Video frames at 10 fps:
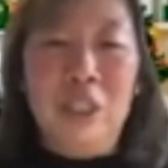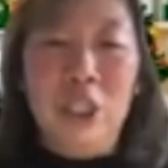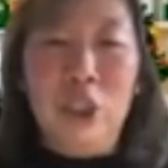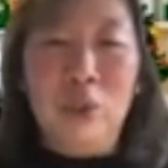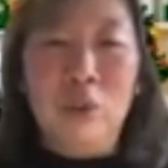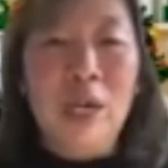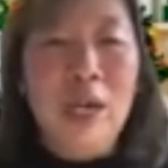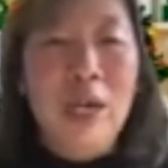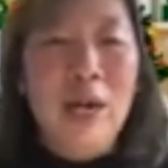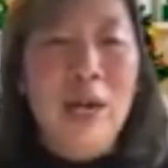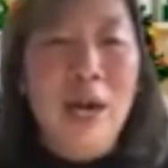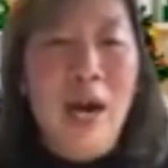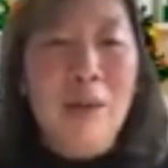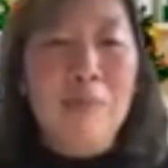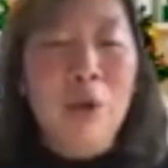issue,
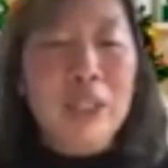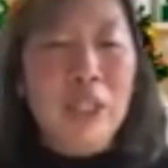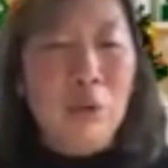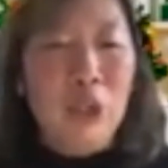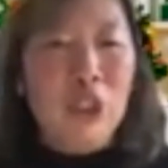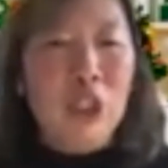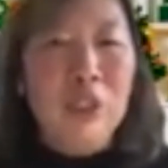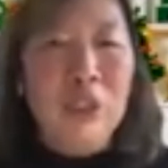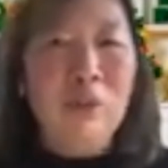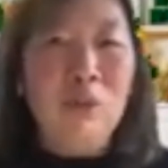I pose a question,